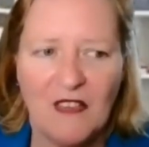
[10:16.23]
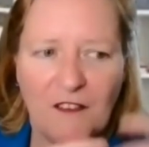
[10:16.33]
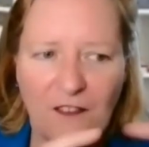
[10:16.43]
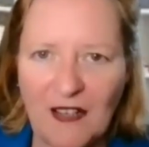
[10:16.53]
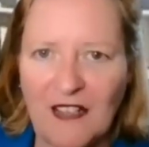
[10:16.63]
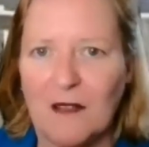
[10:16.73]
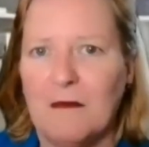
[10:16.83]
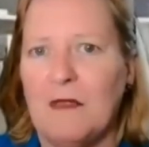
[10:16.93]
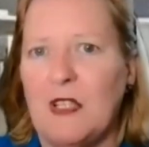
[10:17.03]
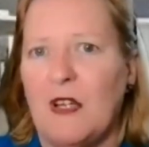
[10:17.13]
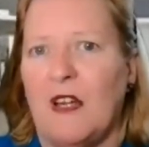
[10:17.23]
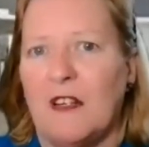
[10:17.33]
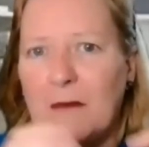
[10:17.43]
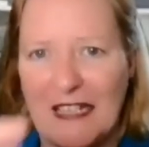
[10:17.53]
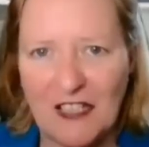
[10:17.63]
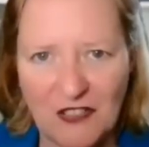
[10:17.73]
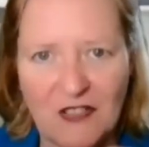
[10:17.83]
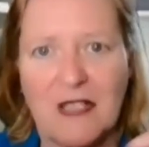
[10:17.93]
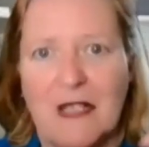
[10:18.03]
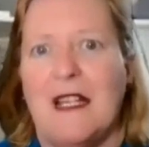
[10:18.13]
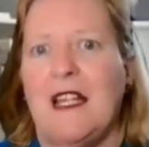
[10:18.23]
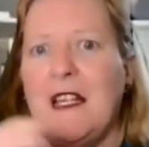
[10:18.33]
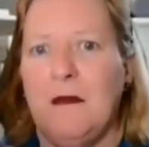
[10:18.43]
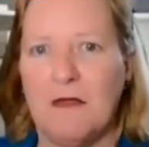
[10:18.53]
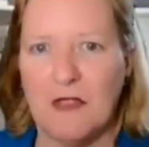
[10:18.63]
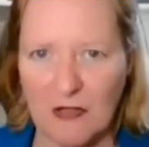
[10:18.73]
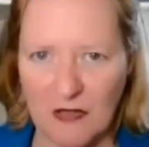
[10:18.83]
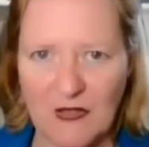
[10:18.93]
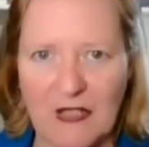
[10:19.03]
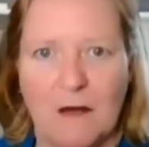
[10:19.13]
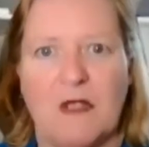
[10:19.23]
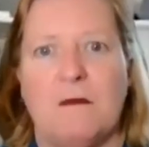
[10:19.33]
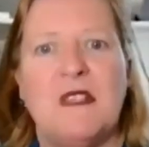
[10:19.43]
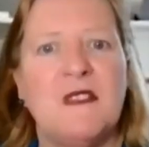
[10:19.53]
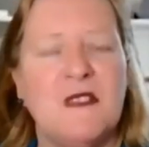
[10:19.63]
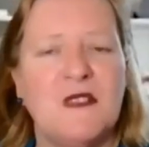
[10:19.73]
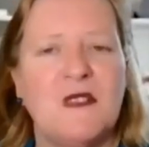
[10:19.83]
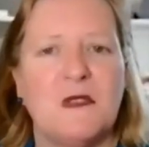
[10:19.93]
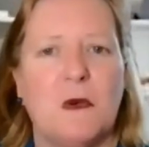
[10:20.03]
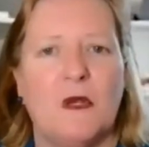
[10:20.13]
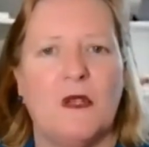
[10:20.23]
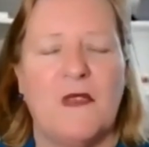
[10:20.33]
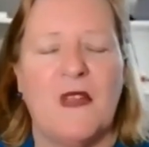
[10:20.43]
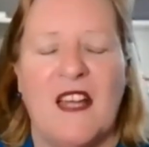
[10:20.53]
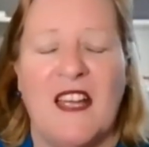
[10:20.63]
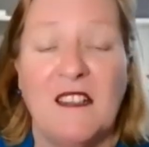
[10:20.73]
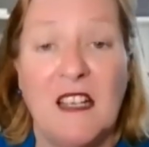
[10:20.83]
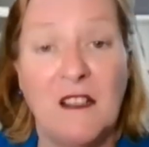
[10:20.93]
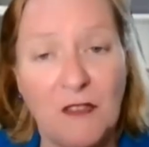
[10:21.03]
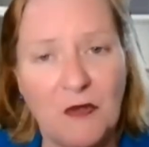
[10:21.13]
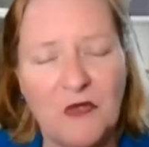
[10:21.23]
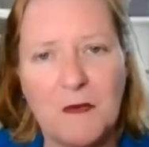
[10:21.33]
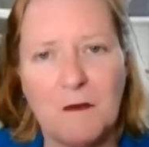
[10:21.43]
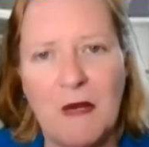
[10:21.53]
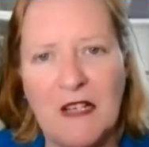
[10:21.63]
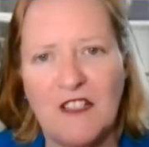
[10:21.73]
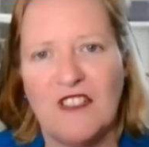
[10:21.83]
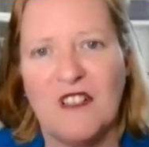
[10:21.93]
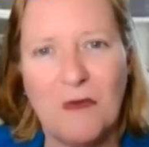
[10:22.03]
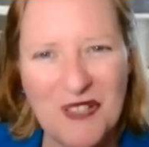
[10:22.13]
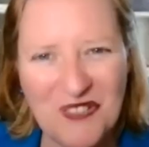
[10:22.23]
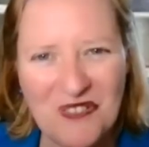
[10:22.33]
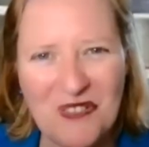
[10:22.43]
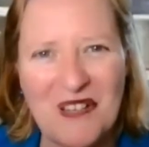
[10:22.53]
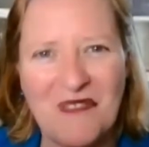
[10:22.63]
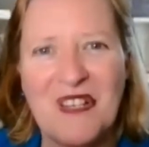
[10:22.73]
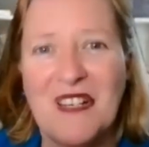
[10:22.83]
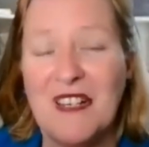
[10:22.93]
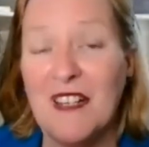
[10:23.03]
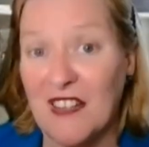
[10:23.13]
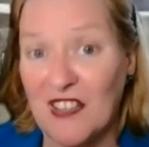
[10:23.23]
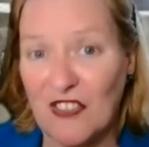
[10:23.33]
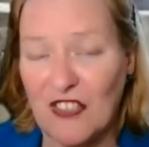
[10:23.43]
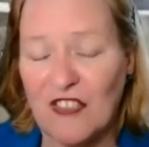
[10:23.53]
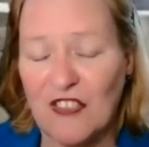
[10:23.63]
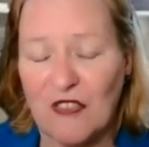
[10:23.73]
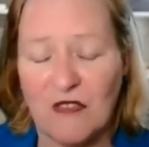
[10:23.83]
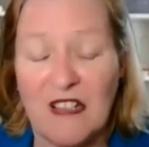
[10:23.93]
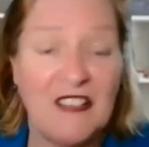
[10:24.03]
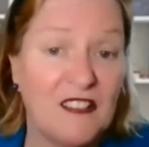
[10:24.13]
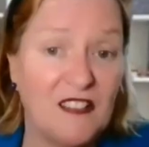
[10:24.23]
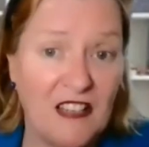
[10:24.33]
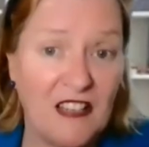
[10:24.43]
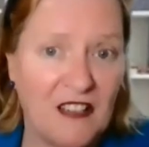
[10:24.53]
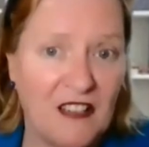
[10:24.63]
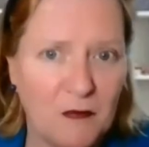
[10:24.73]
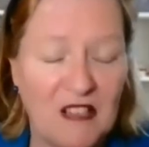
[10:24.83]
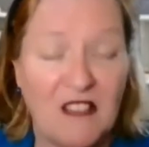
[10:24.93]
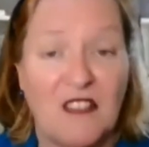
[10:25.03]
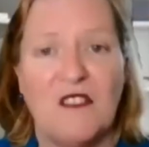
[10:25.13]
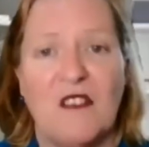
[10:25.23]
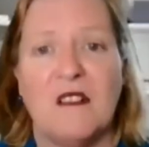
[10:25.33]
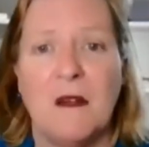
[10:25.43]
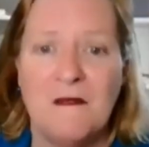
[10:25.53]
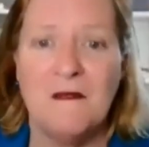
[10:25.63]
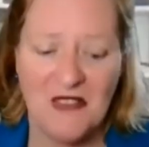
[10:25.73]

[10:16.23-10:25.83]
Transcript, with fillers: the freedom, you know, to manage the team, to set up your business, all of that, and and of course managing whilst you have the, the children and the, and the husband and the dog.